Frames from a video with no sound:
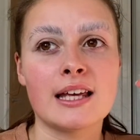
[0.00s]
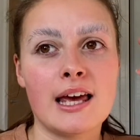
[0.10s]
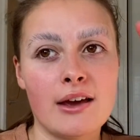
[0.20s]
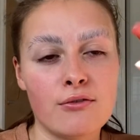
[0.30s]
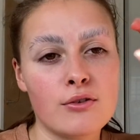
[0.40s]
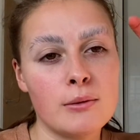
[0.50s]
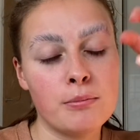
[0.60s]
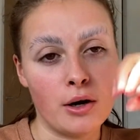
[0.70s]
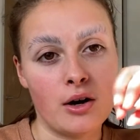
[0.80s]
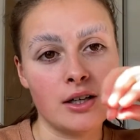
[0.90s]
every
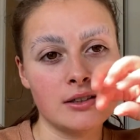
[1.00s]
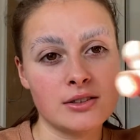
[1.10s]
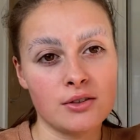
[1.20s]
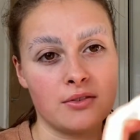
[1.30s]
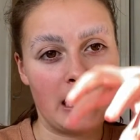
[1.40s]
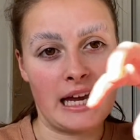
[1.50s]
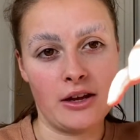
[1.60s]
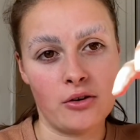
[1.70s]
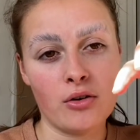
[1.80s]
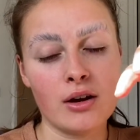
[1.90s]
part of the
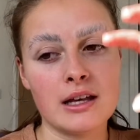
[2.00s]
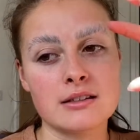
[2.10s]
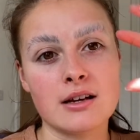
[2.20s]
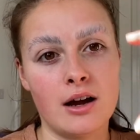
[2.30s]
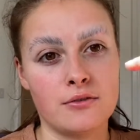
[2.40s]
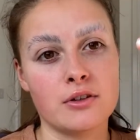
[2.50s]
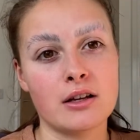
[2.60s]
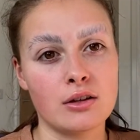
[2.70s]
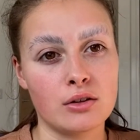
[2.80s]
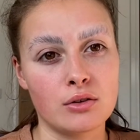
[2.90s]
hair is covered in
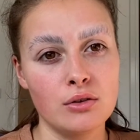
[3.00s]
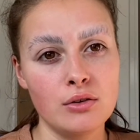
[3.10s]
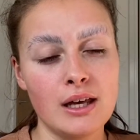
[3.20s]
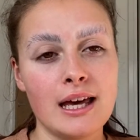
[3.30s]
glue